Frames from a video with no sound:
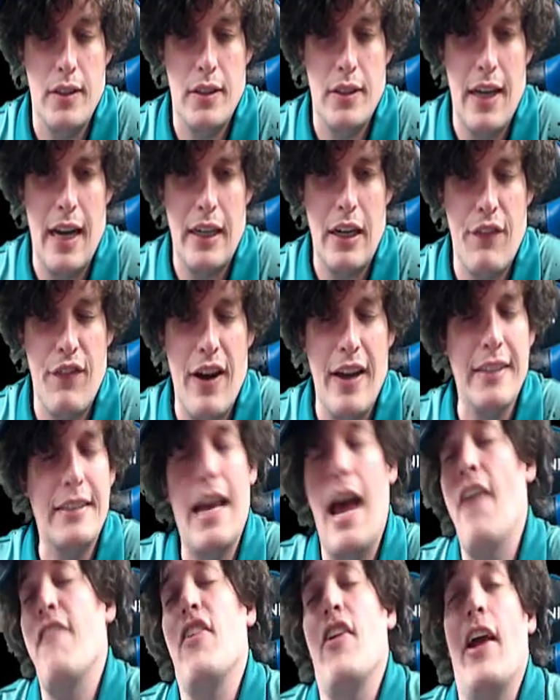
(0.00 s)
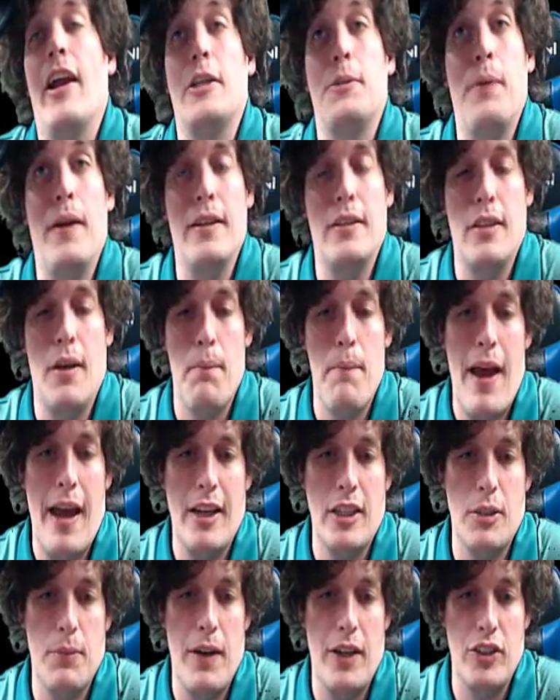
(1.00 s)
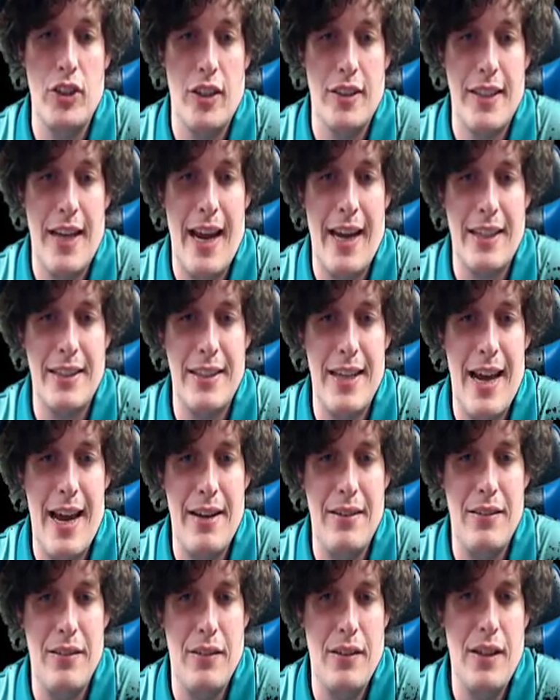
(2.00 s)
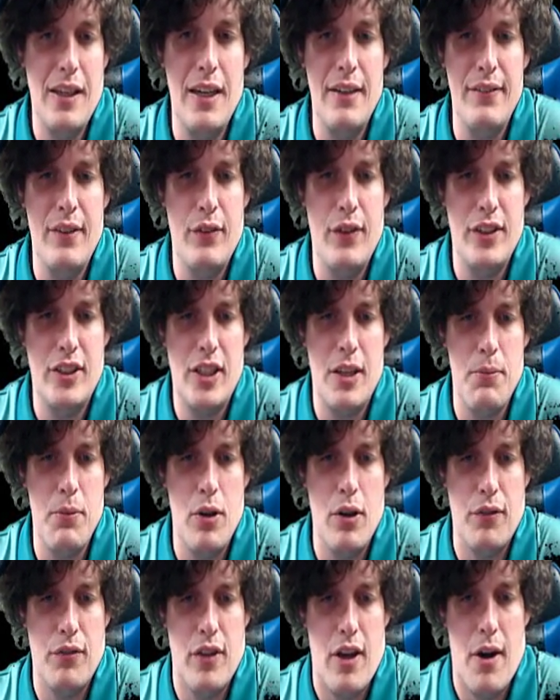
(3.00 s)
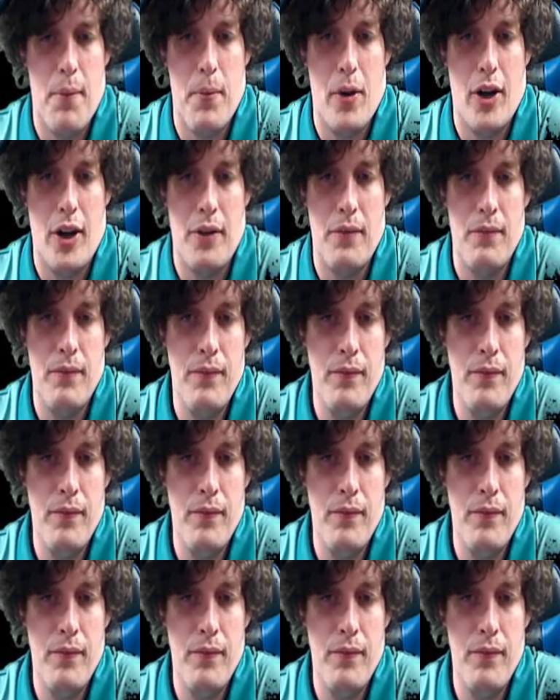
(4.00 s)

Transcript: Sacrifice half your HP to maximize your attack stat? Kind of a risky move there, buddy.